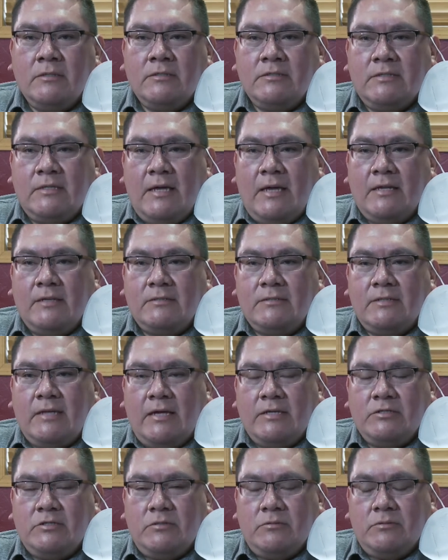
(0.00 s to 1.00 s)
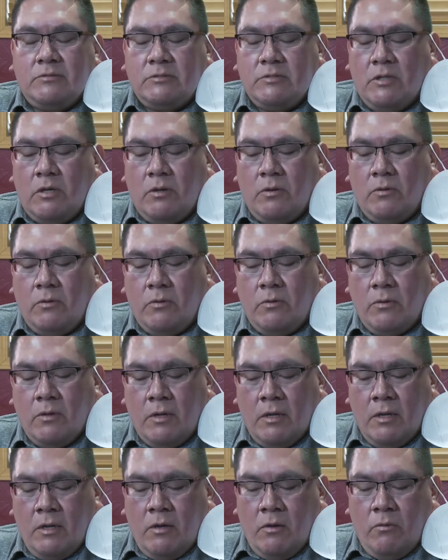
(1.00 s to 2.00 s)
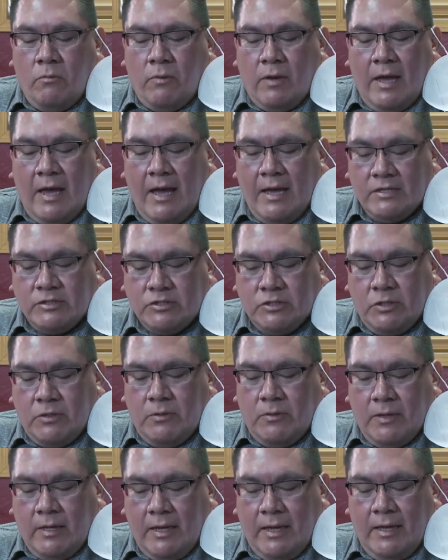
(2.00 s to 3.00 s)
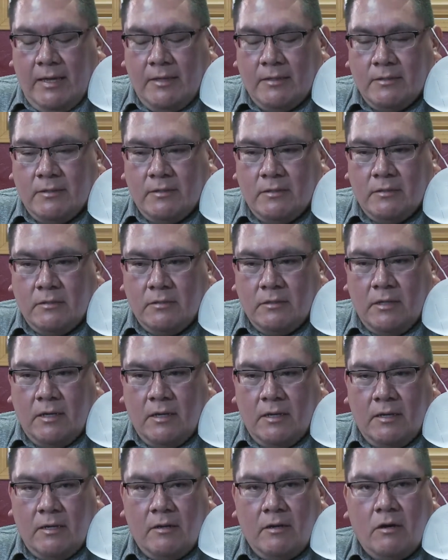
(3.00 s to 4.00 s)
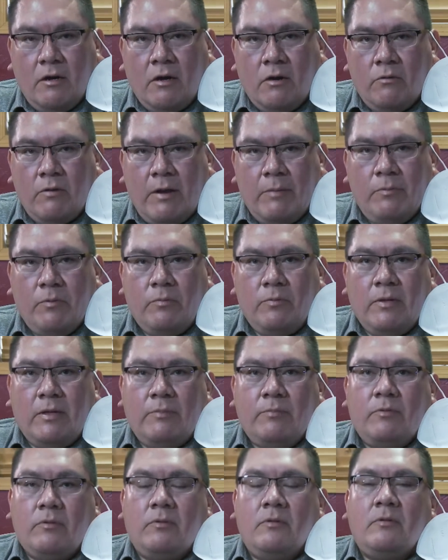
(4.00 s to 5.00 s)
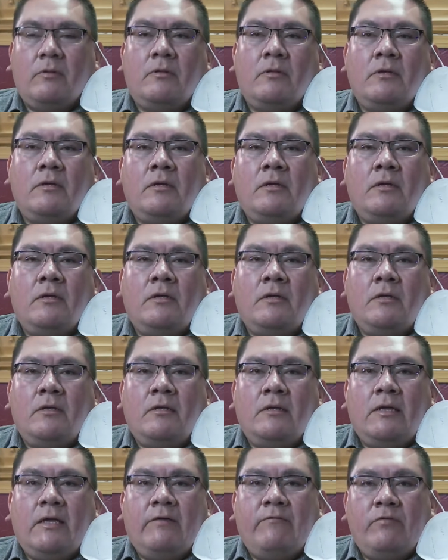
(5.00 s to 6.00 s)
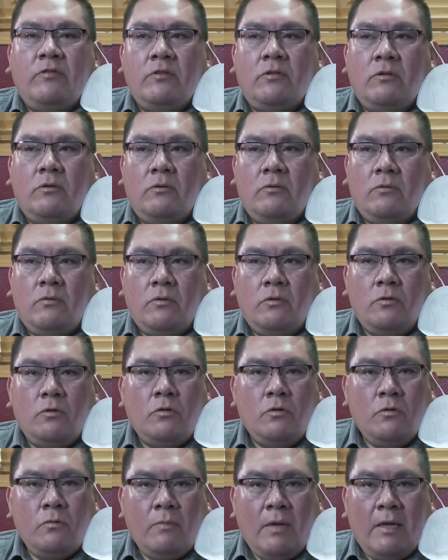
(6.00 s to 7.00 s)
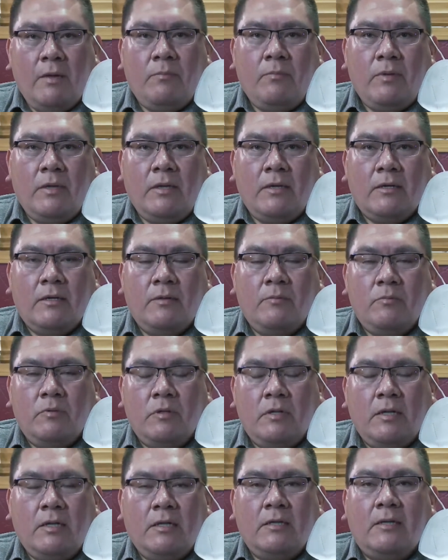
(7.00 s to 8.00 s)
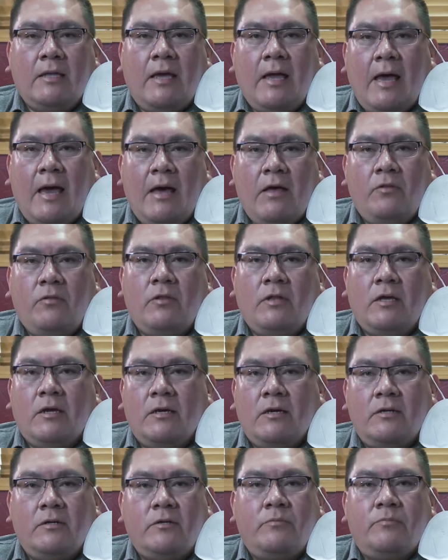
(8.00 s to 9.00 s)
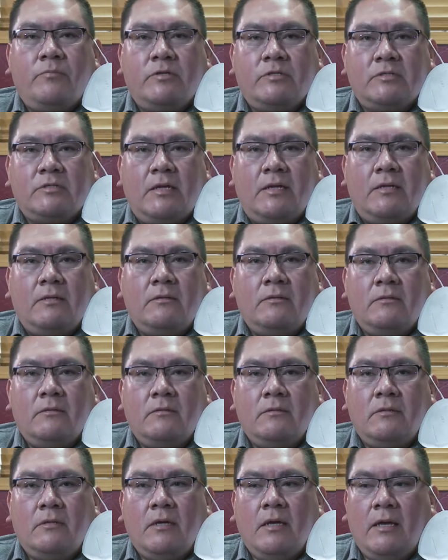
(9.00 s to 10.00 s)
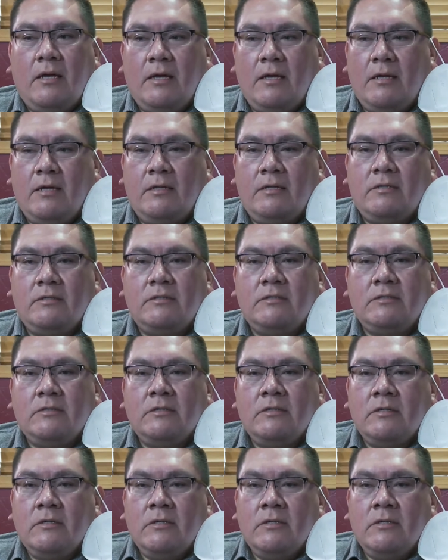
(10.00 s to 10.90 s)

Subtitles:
statute. So we ask you again, our Arapaho people, even though you may be completely healthy 100%, and